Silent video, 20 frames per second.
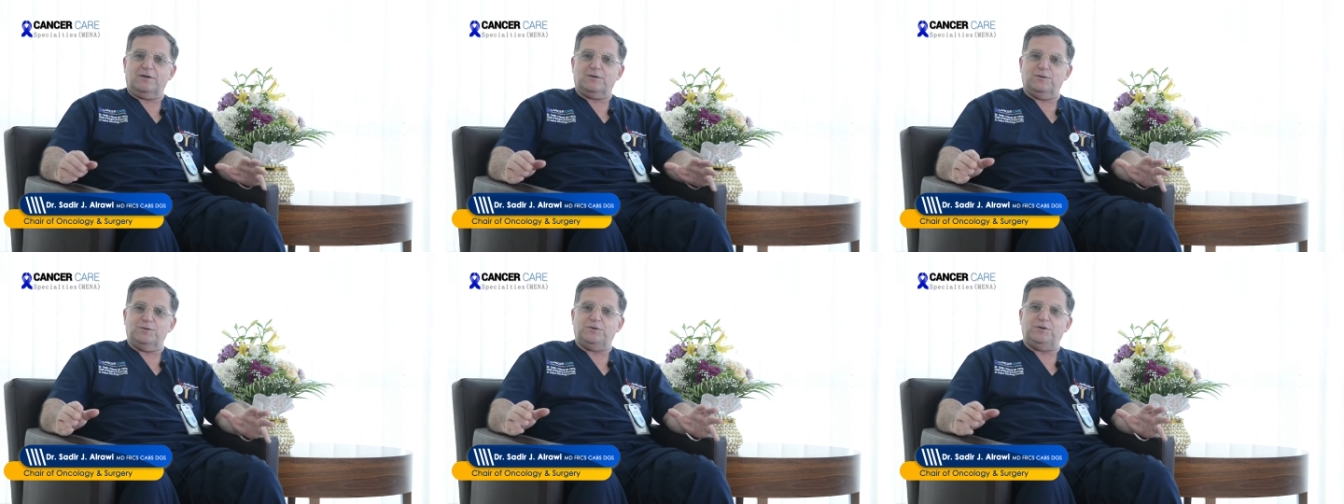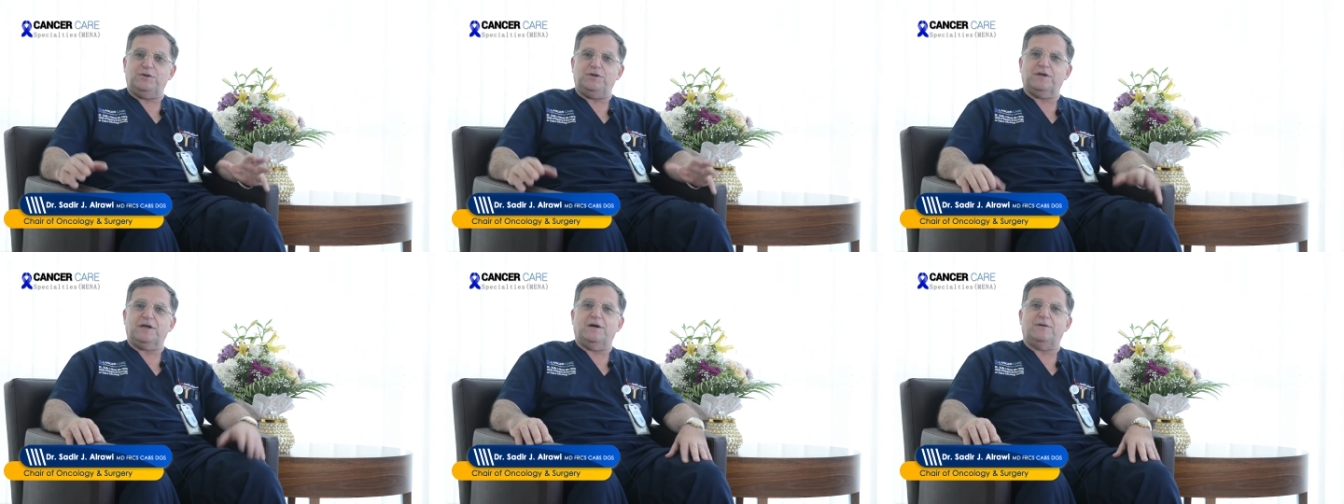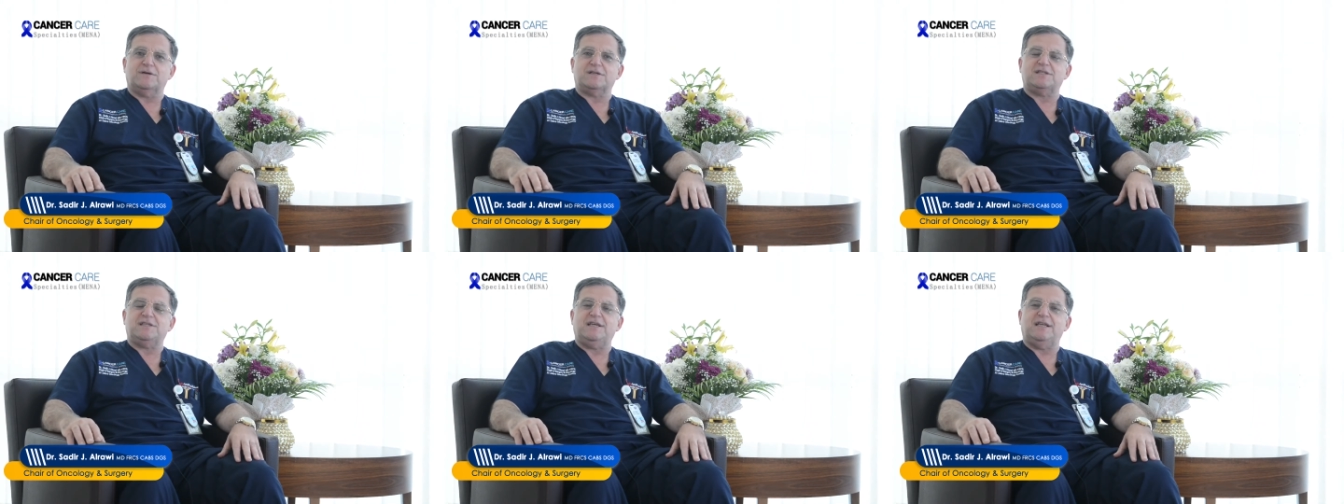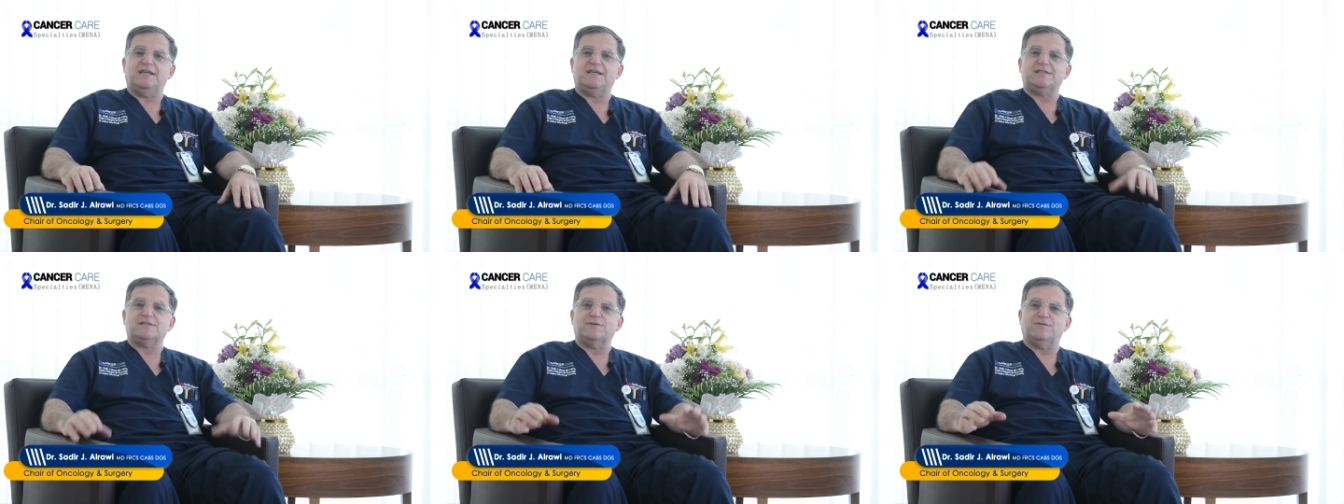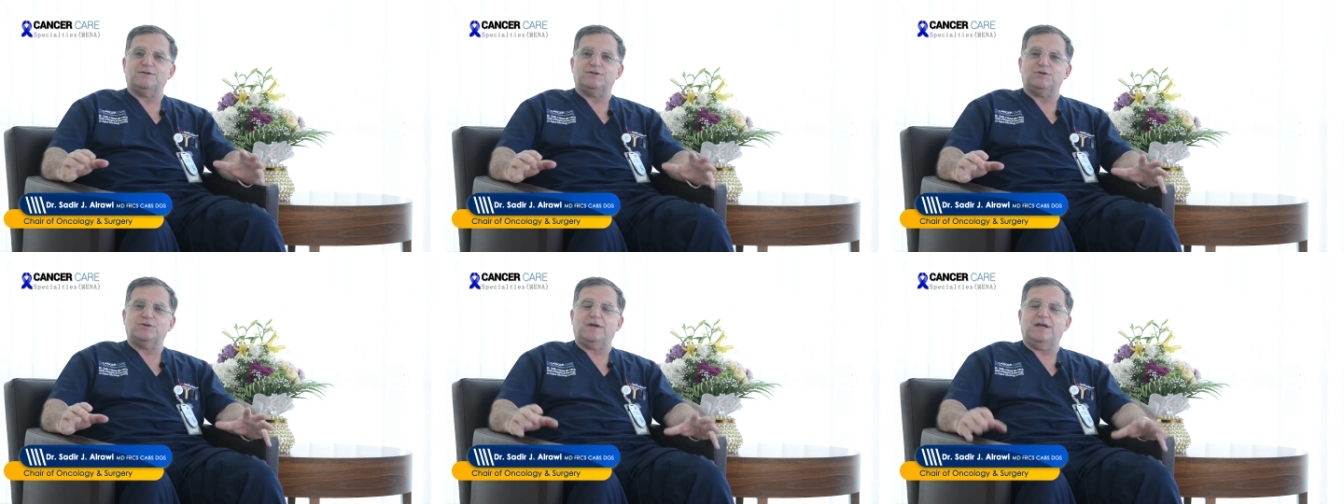continuing our series
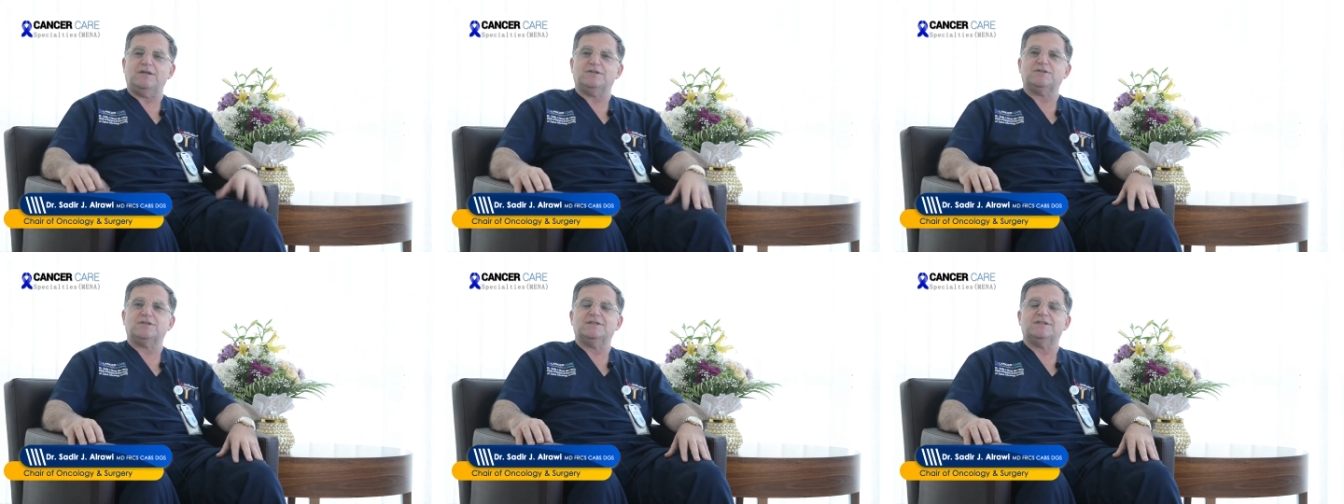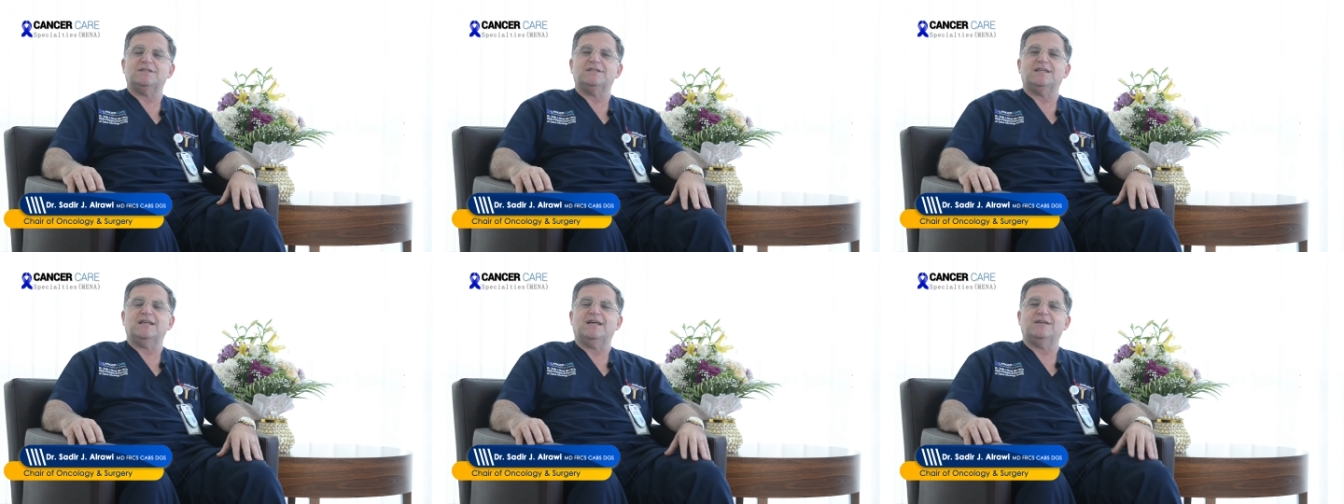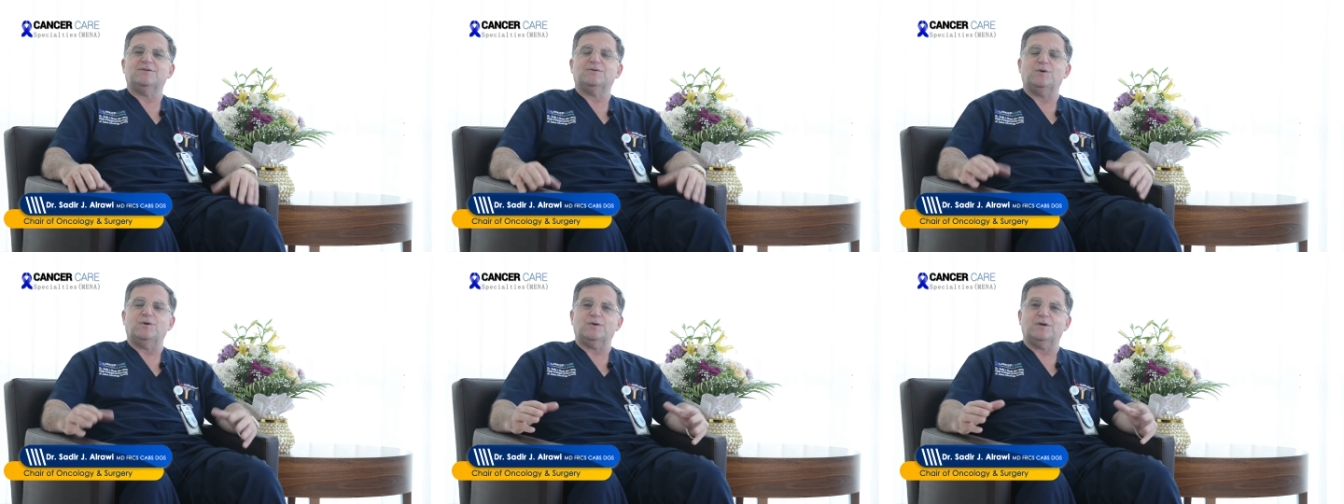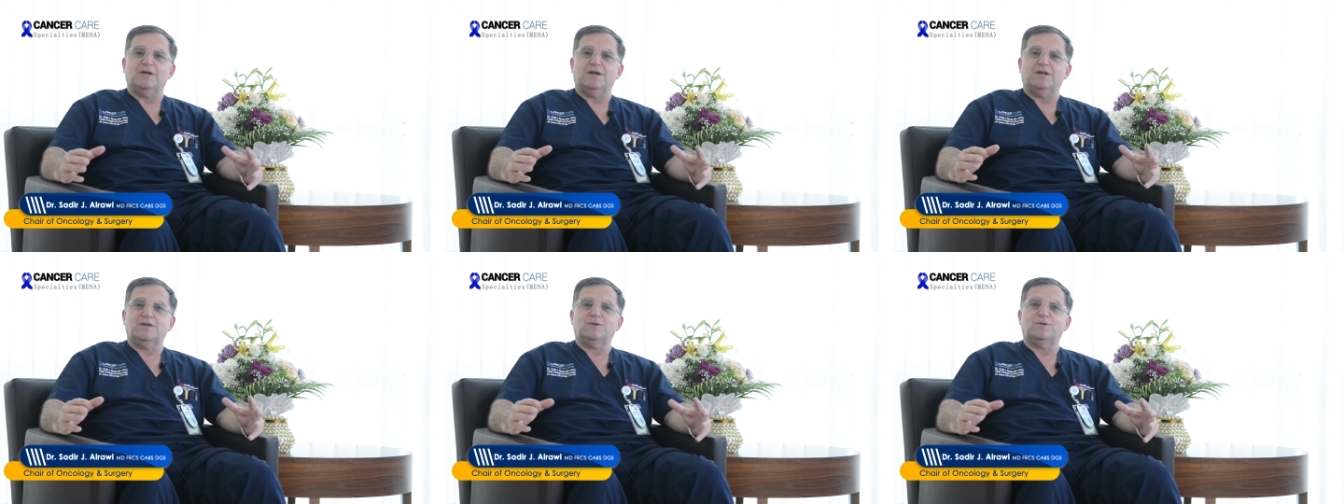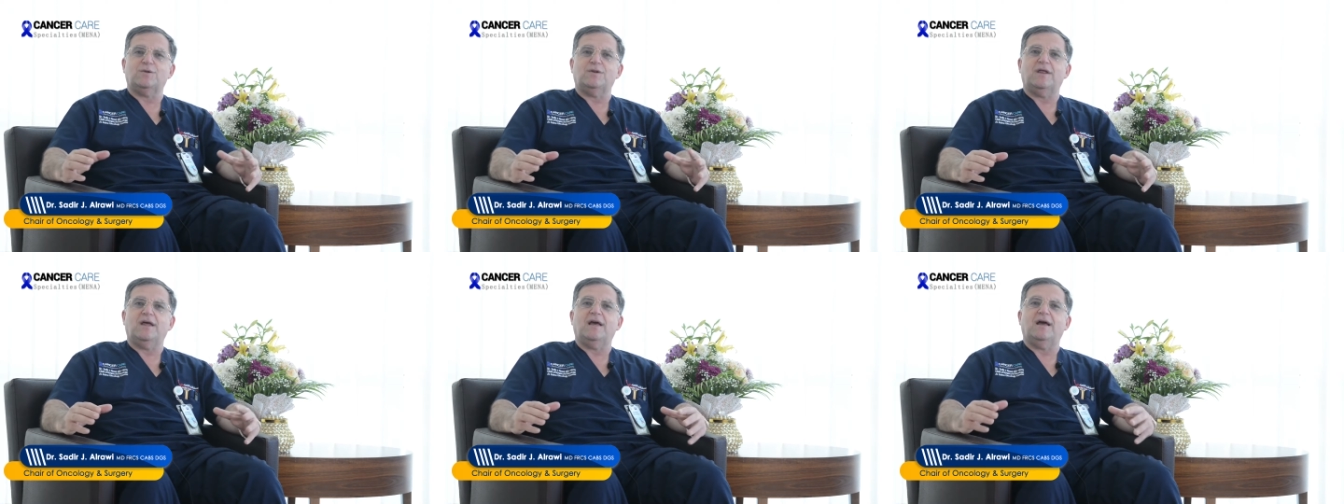of education and talking
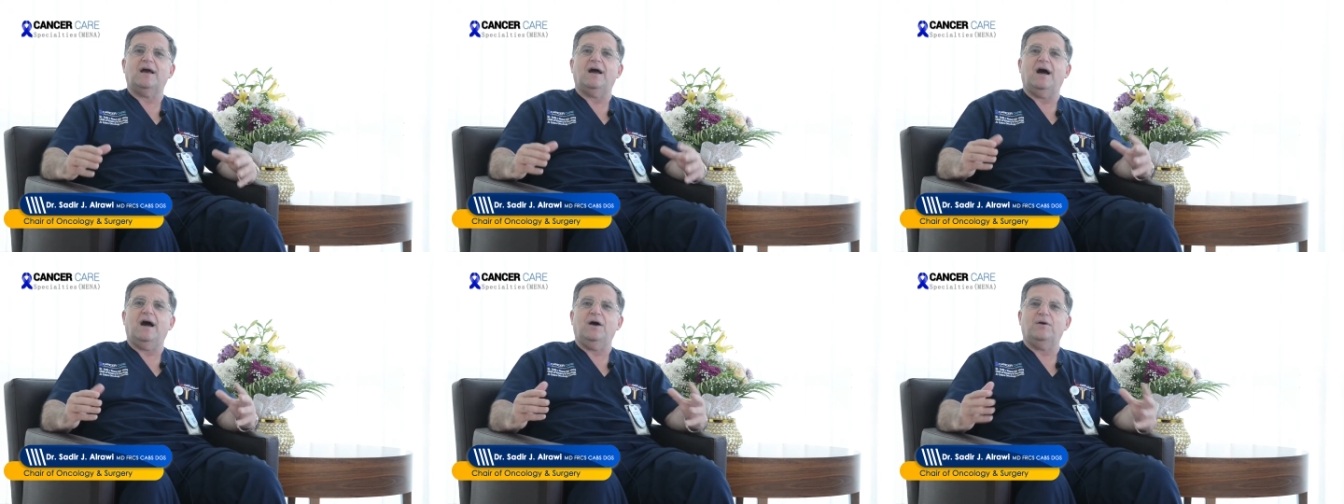to the,